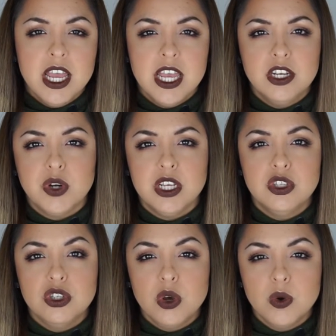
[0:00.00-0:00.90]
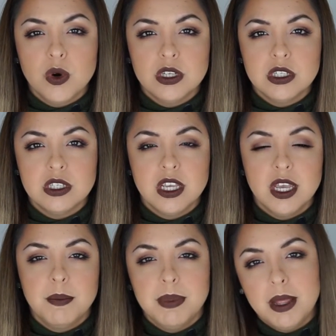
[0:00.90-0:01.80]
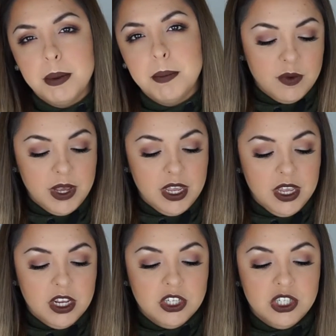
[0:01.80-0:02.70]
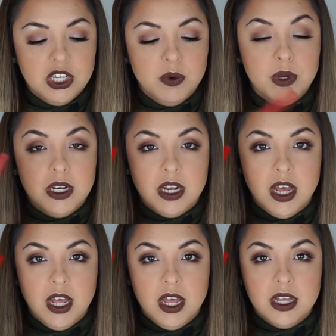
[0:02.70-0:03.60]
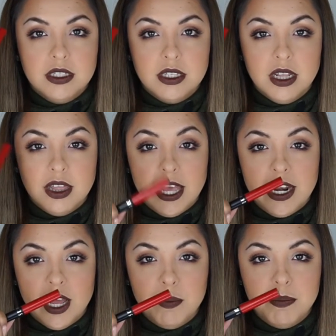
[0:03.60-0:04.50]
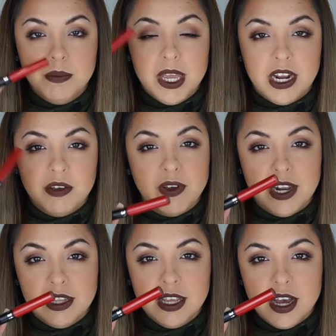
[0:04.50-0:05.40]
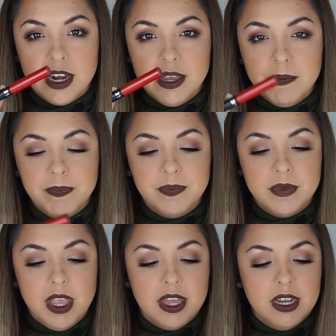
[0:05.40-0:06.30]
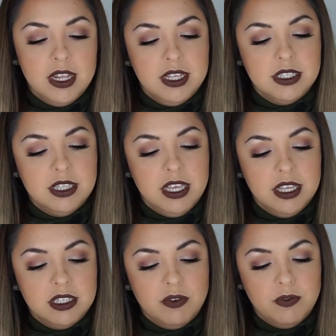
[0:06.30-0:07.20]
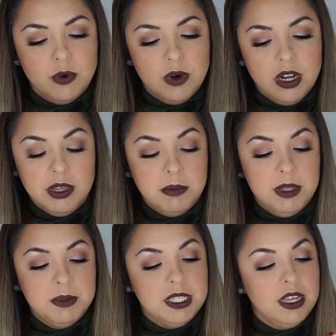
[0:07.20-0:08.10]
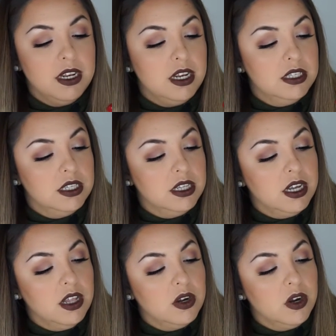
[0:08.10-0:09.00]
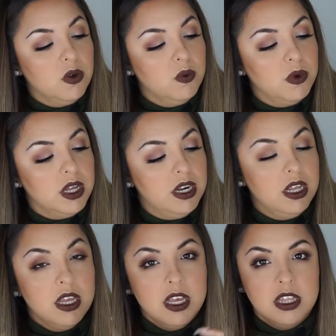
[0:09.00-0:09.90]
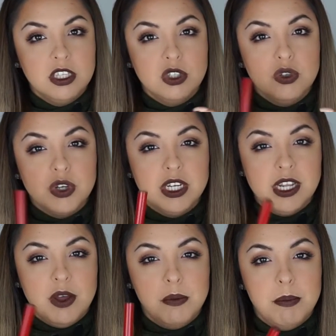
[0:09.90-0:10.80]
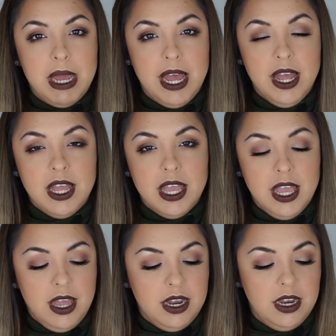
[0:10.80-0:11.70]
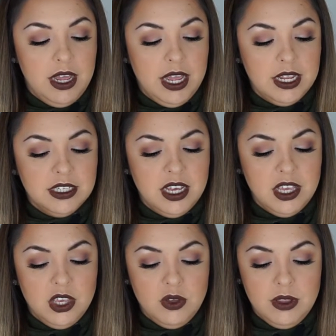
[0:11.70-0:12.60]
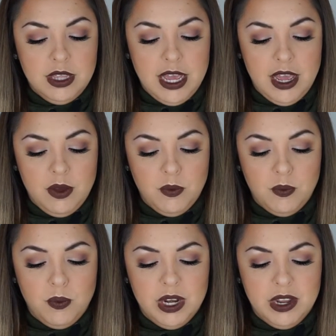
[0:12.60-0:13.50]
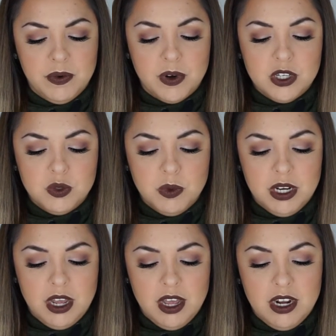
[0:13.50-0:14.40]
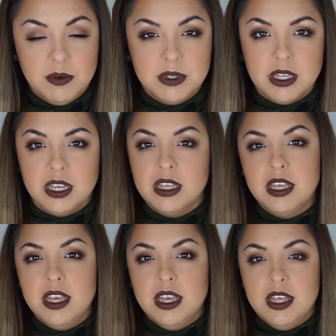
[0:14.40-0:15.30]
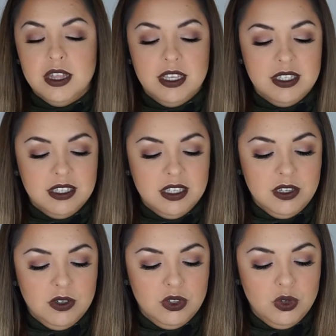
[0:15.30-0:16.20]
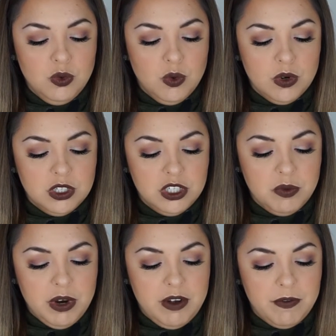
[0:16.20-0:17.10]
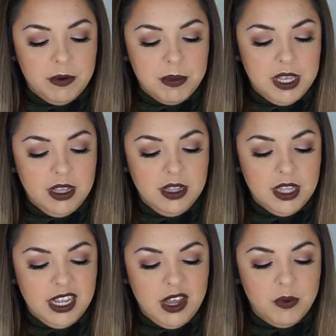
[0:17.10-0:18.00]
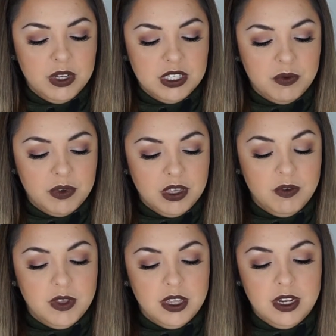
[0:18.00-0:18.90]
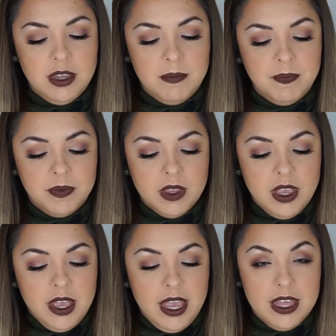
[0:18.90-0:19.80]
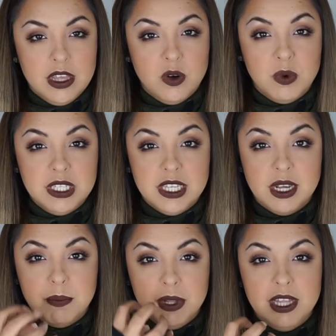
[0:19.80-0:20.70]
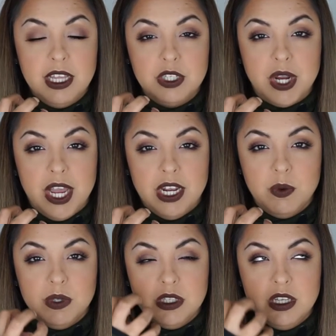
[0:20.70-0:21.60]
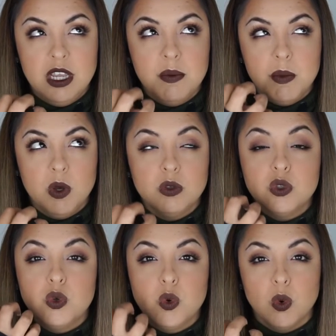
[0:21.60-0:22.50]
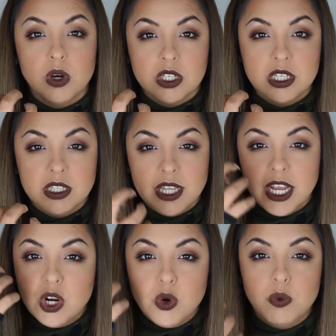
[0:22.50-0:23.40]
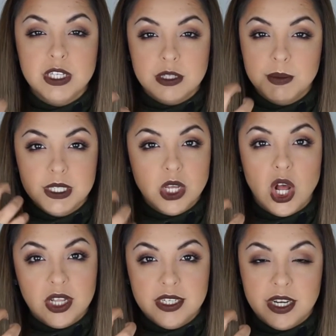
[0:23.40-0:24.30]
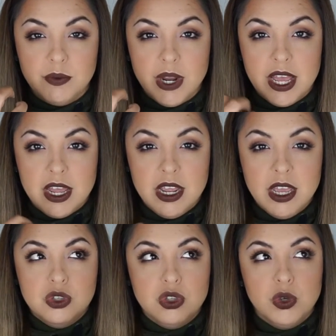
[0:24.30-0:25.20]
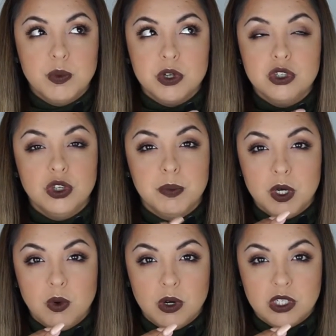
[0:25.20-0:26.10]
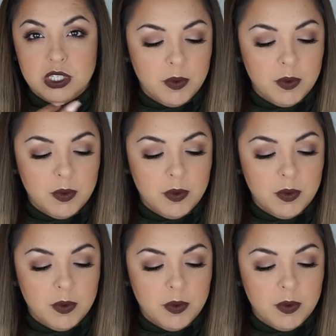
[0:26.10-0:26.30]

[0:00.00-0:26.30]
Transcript: It dries so gorgeously, blah, blah. Anyway, she would not let up, and I finally got it. And it is the Sephora Cream Lip Stain, and it's in the color 01. These do dry down matte, and I can tell you that when it first went on, I was like, this is a little too orangey red for me. Like, I wasn't really feeling it. And then once it completely dried, it was the most gorgeous, like, Christmas holiday red. Super gorgeous.